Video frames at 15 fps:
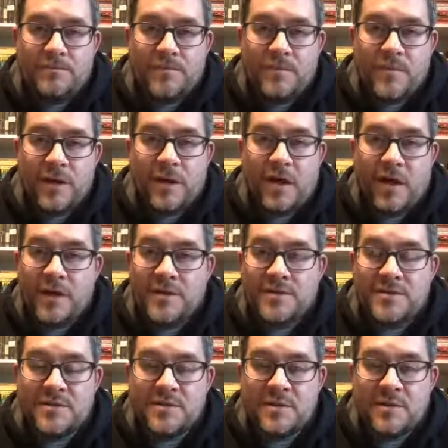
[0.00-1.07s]
that God
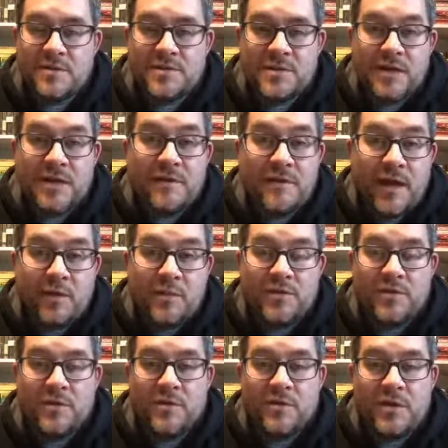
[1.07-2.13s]
is in that
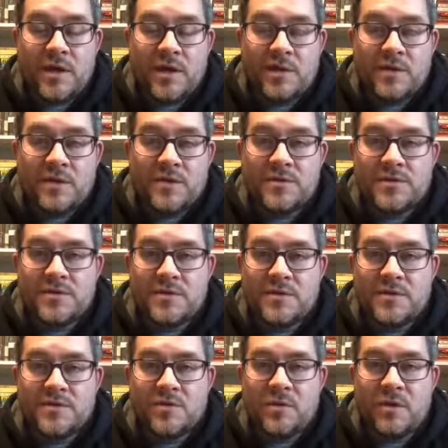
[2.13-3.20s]
with you and is
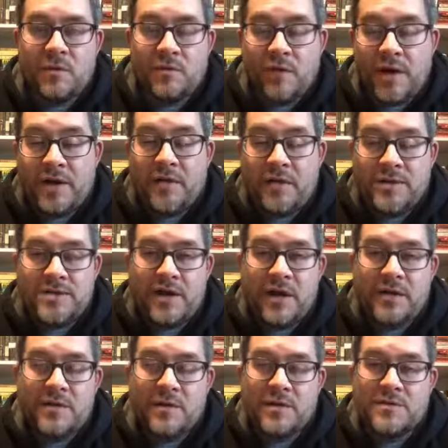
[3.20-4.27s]
right
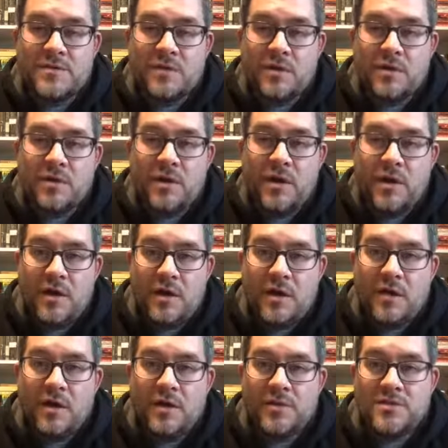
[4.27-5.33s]
alongside. And so
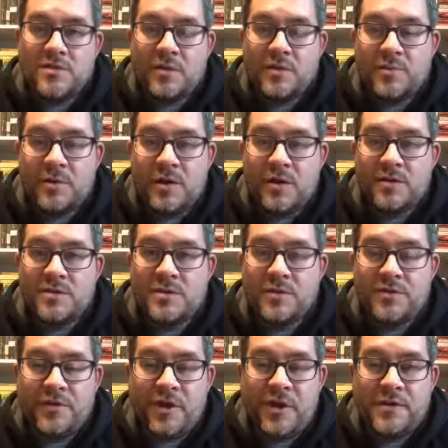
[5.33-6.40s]
our hearts, our prayers,
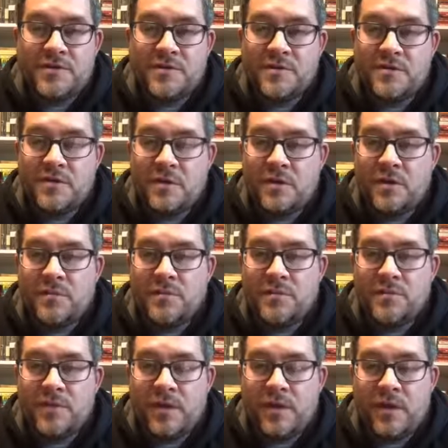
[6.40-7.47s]
our thoughts,
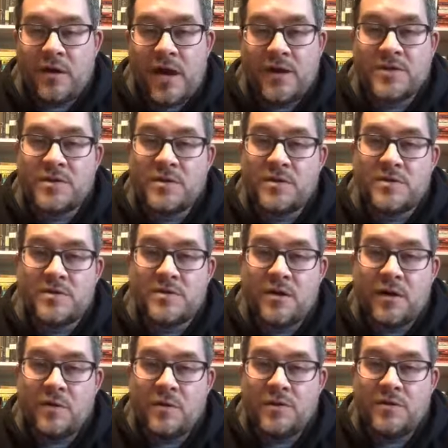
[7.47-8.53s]
and our actions
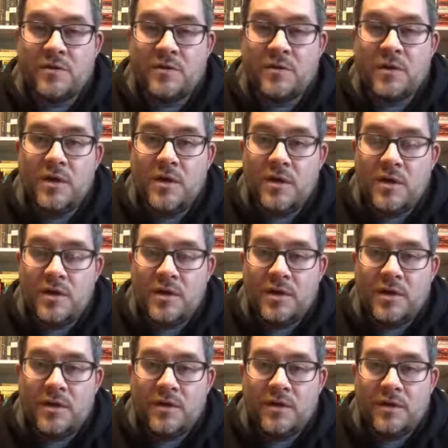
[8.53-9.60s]
are with you.
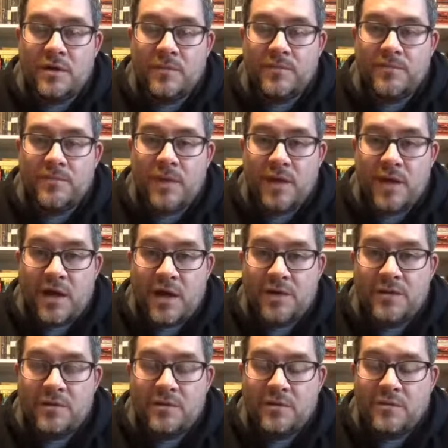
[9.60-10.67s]
And may
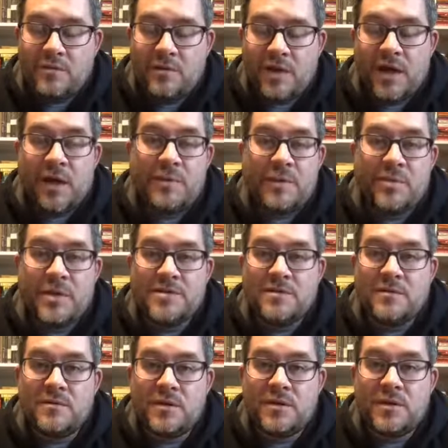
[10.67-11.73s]
God be
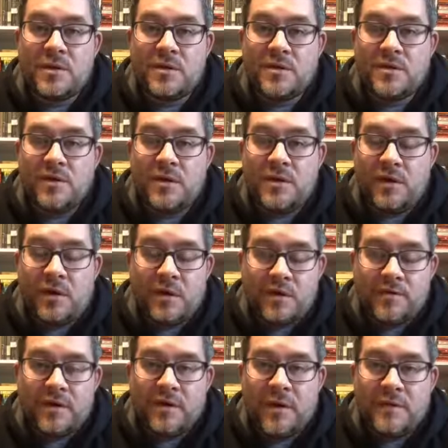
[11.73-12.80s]
present in all
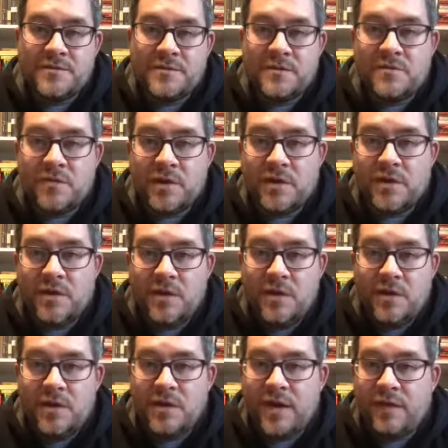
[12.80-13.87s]
of our lives as we
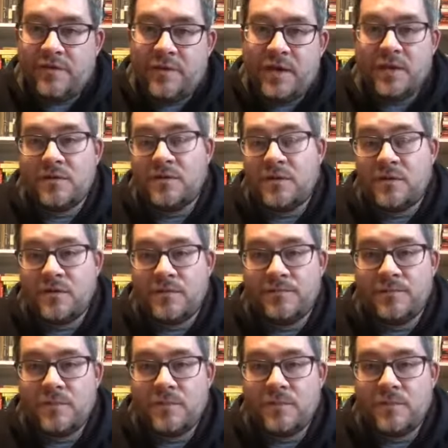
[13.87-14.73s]
navigate the